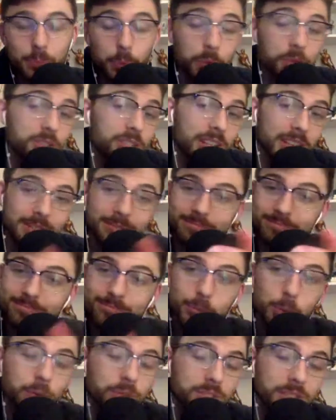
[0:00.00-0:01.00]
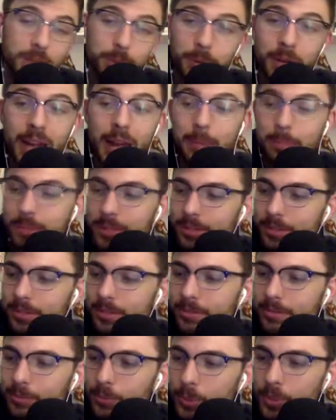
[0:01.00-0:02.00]
We'll see. We'll see what
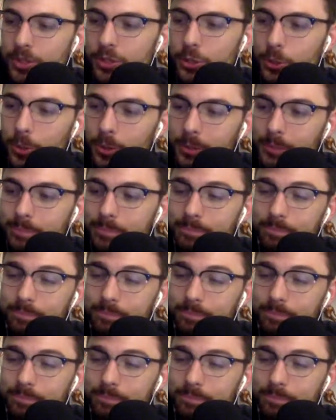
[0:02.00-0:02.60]
happens with Stewart.